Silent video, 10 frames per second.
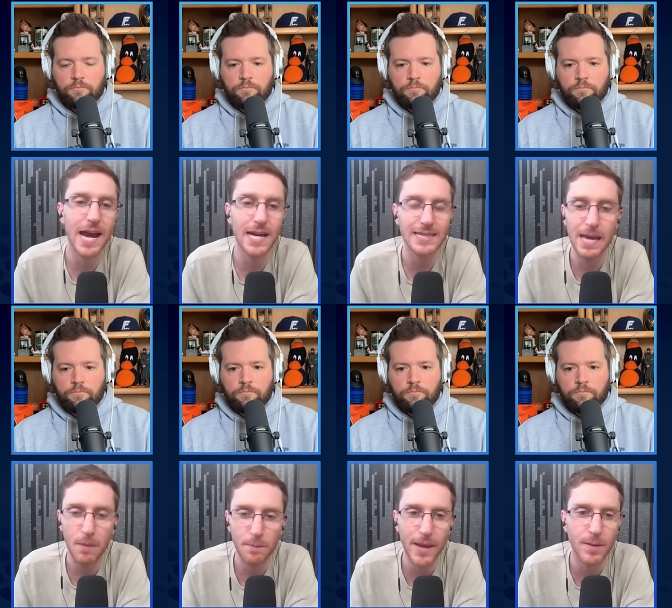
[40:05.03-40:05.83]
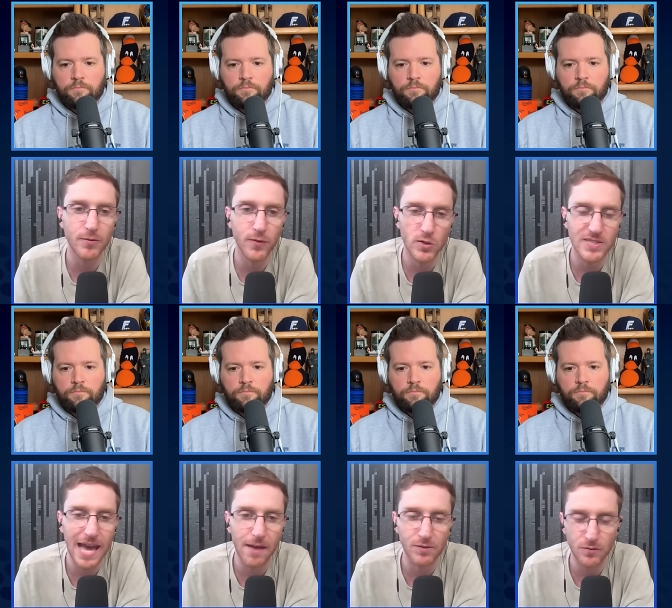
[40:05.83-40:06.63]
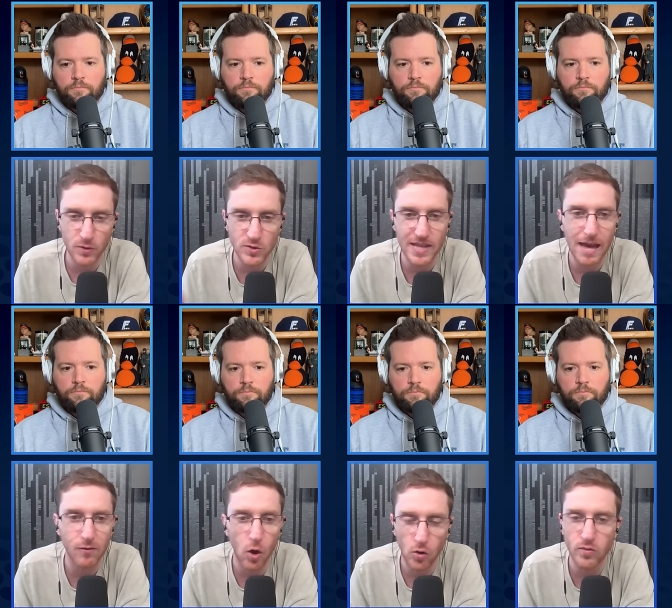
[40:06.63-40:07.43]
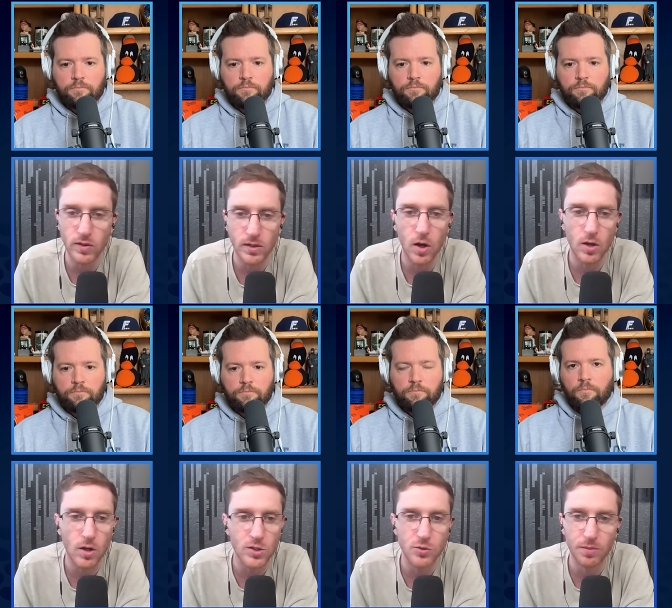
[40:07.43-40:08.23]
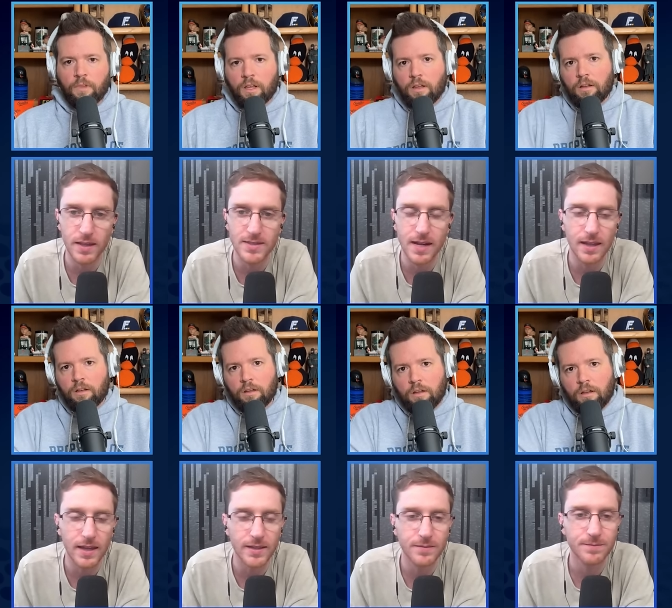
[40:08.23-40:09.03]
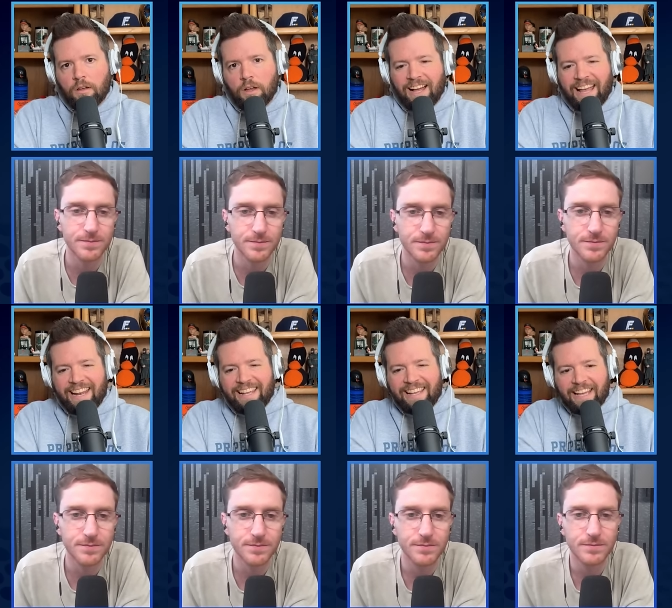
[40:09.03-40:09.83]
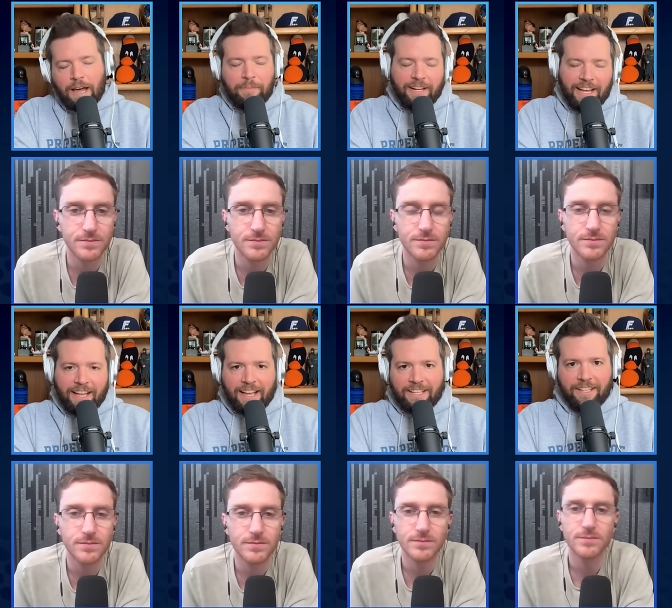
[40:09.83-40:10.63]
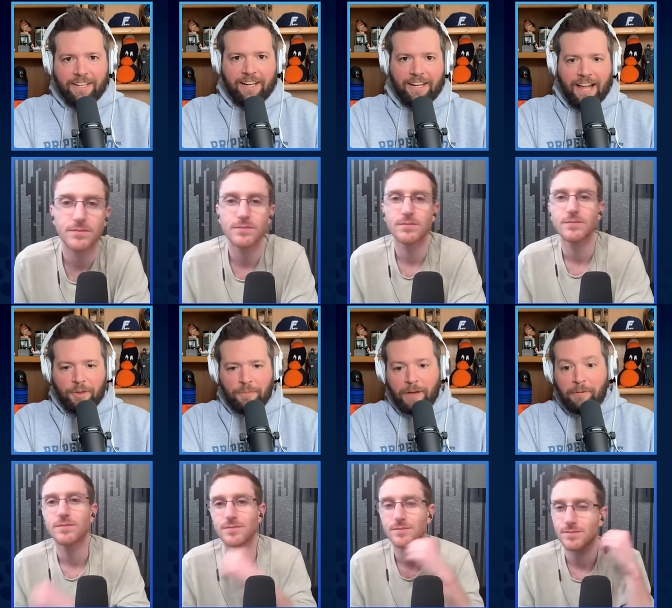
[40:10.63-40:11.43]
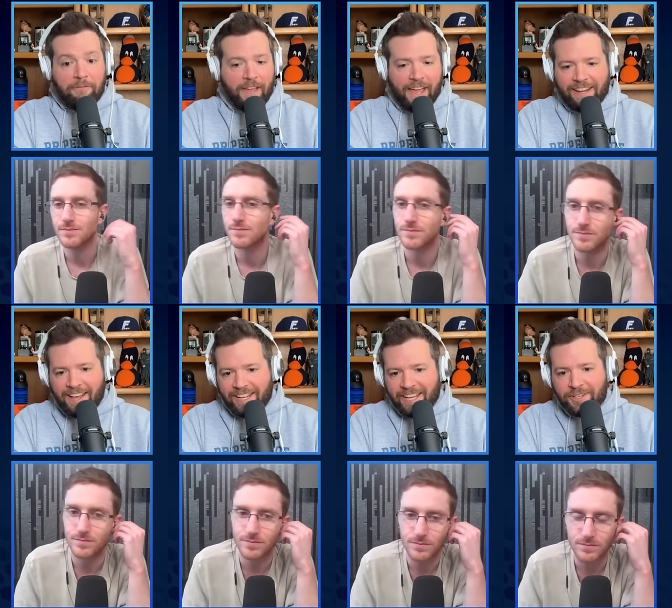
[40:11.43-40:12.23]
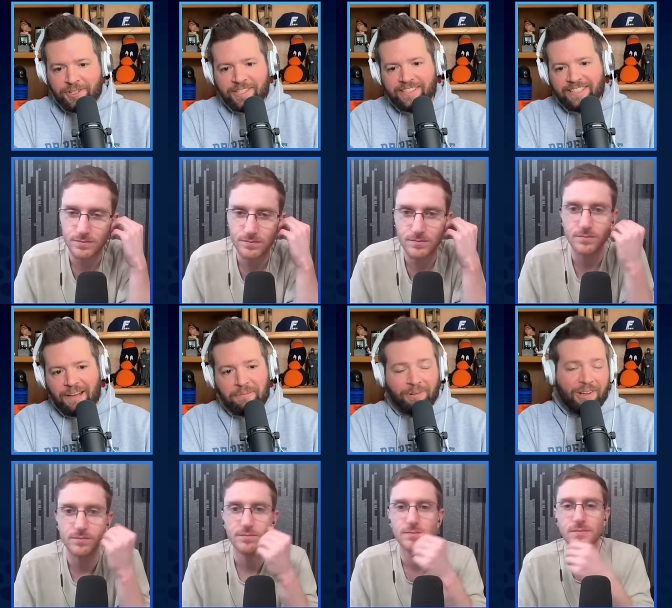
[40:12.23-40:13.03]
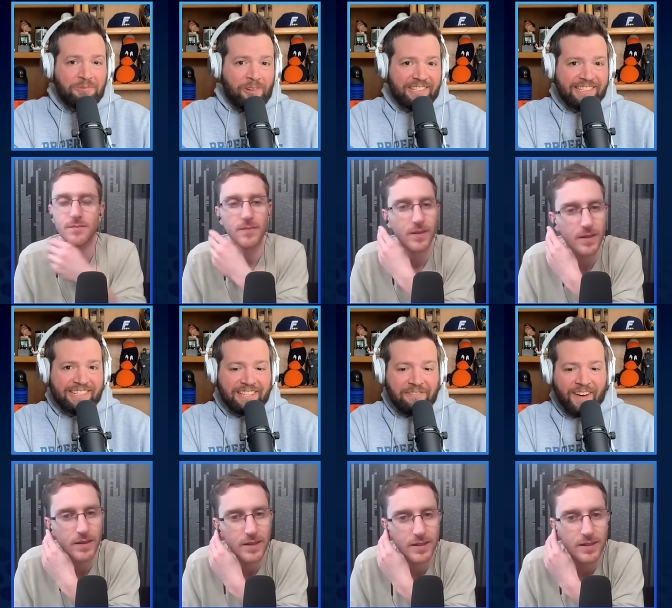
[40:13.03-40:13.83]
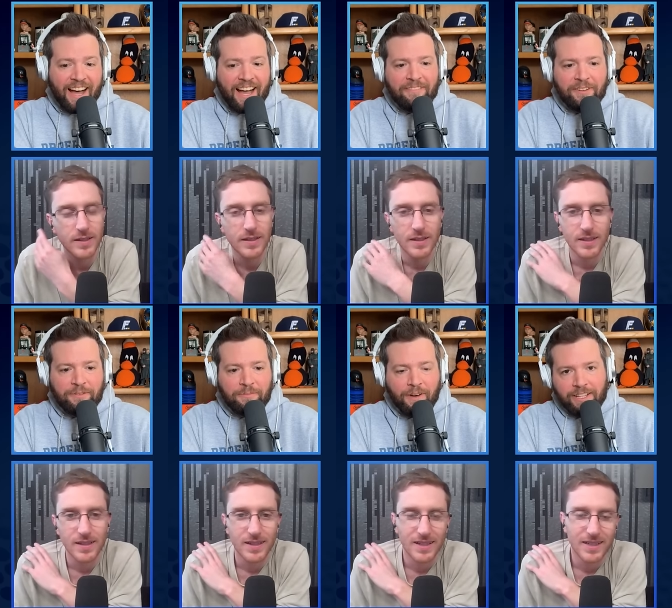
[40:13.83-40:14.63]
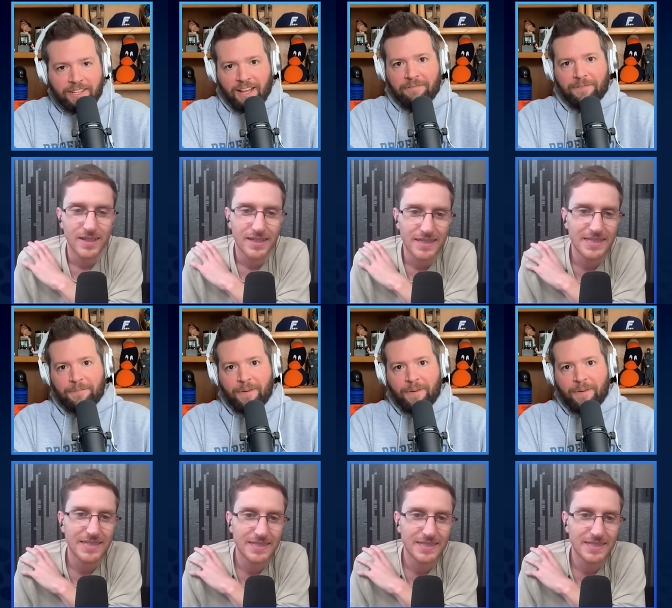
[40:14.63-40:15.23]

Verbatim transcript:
Speaker 1: down at the end, but Bama first half and the first half over are, are two plays that I like.
Speaker 2: Any, I mean, as a Alabama fan, any interest in, I mean, plus one sixty-five on the money line for